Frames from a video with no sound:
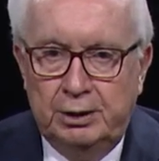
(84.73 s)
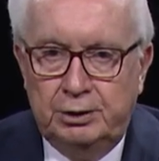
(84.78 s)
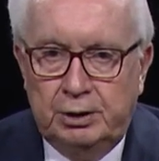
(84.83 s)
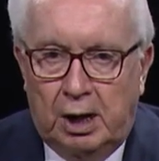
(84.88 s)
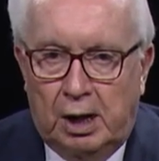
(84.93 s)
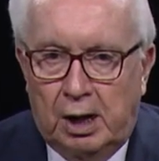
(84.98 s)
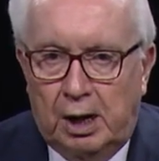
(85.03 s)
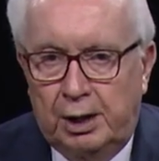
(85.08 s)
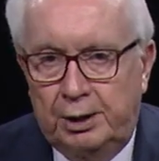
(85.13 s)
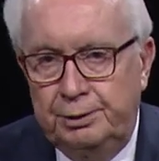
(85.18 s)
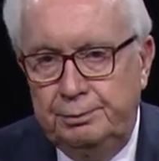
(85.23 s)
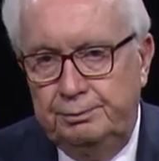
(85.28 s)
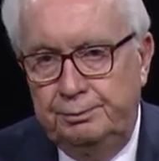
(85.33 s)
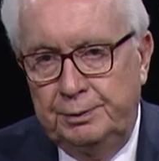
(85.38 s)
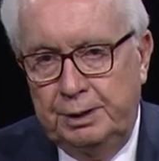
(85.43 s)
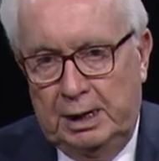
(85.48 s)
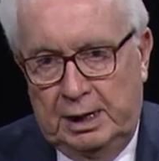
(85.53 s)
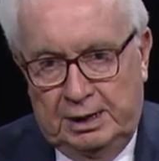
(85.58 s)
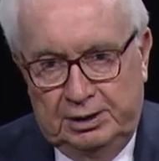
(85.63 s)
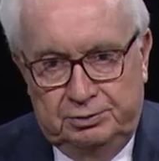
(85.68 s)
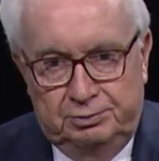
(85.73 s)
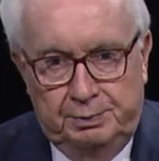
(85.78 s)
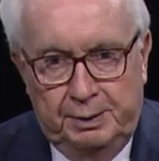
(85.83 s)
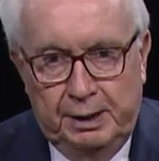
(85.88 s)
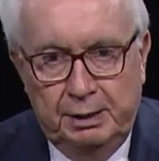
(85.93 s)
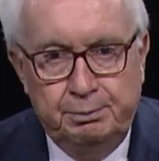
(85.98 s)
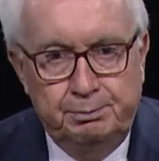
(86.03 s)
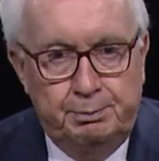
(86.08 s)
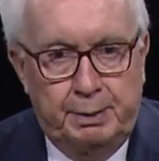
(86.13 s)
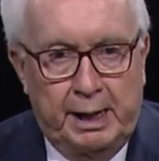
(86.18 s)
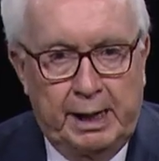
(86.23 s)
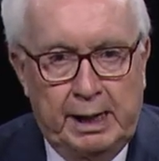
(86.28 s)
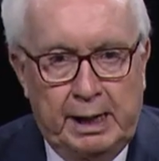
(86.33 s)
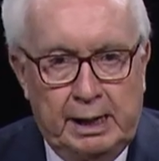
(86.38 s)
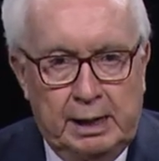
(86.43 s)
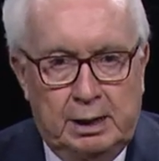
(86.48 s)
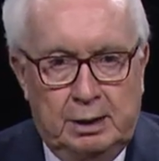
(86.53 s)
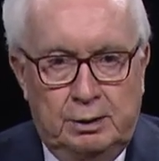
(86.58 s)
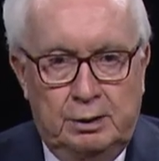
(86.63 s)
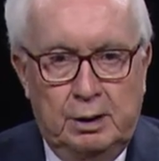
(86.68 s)
God has been
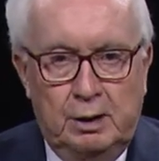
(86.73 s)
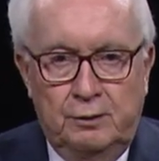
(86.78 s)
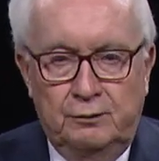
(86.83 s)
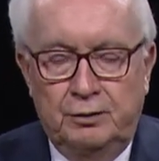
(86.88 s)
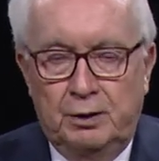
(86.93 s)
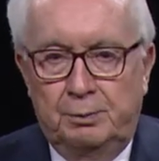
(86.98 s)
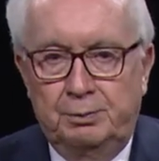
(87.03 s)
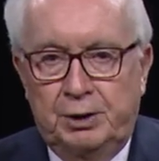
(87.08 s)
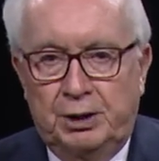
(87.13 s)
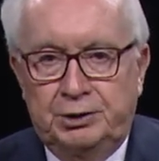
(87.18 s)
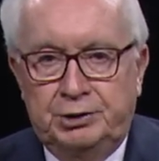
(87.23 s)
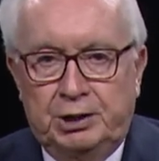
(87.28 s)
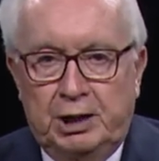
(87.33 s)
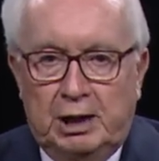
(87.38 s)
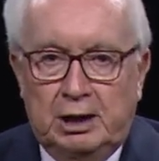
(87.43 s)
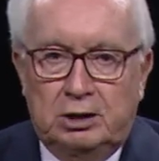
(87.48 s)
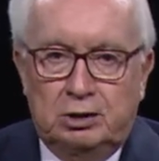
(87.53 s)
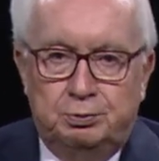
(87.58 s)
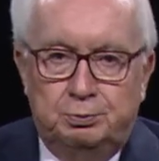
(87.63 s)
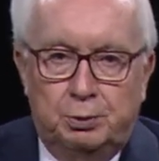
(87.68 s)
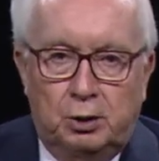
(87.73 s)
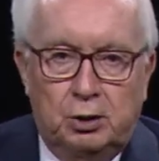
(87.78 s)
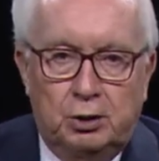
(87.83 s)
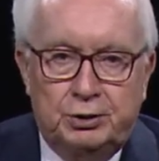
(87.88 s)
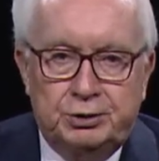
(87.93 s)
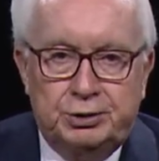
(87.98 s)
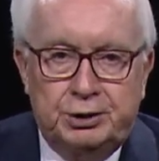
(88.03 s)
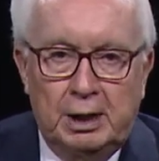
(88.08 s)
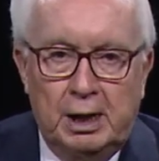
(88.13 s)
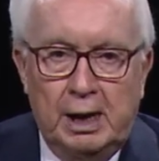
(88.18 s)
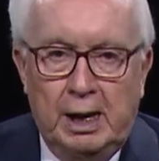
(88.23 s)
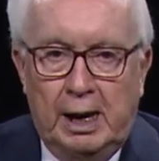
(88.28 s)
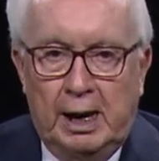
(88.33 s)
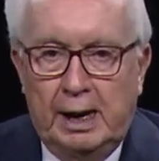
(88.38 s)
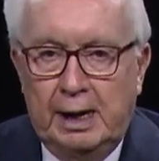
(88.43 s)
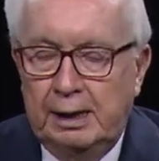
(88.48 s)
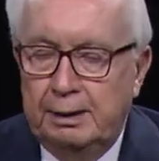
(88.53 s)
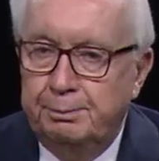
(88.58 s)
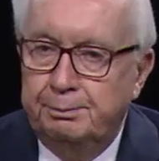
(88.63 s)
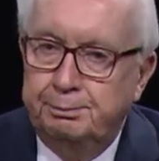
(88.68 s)
banned from the textbooks
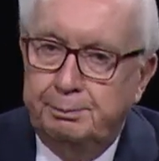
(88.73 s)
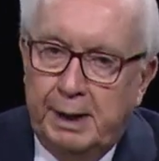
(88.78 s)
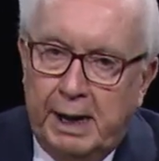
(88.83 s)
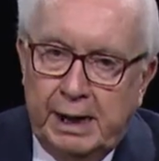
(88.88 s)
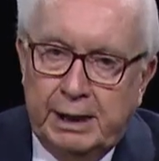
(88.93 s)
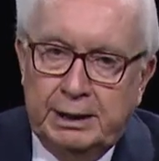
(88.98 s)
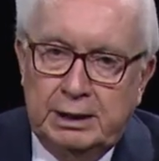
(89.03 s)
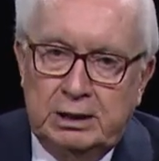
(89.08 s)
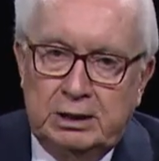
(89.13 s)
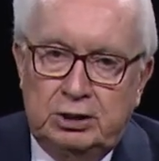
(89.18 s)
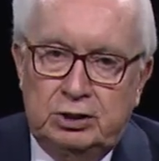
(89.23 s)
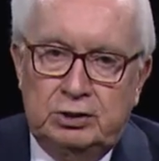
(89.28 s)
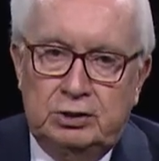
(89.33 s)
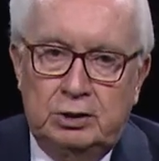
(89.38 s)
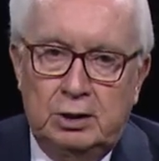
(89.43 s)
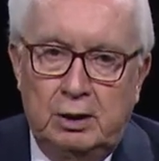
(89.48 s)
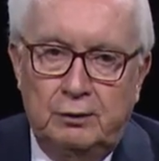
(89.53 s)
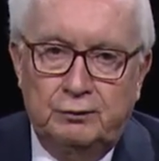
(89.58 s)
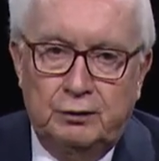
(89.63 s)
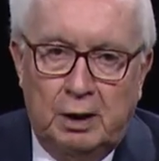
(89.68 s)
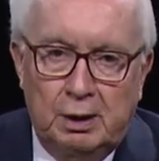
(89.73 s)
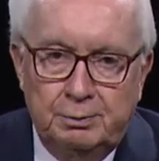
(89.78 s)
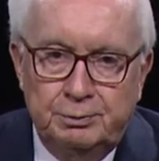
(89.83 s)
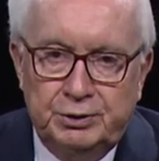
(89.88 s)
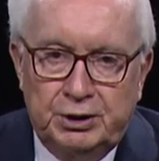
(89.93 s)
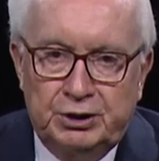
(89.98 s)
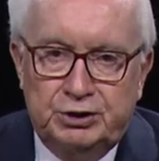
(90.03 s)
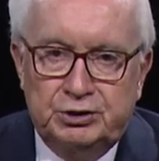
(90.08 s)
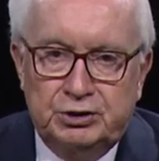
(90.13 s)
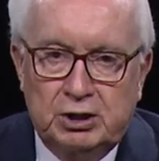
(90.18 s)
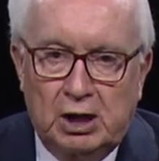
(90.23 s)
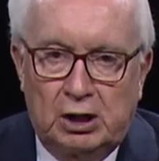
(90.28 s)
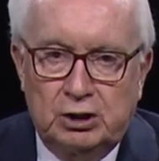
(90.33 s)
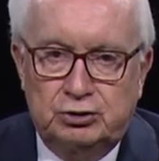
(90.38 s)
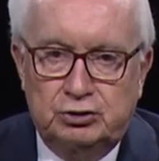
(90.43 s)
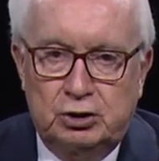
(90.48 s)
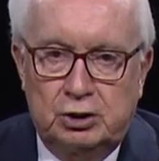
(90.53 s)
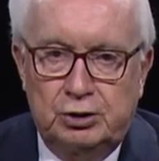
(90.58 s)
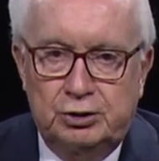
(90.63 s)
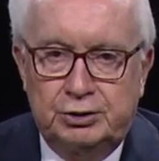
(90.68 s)
and banished from
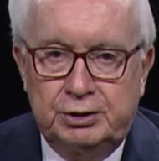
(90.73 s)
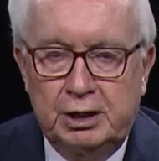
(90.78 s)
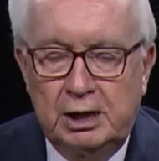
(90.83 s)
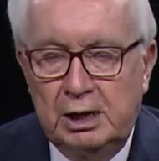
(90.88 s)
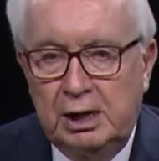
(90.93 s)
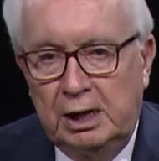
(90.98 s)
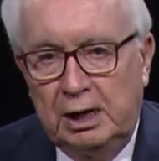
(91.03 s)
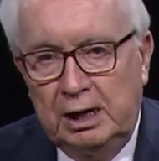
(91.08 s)
discussions,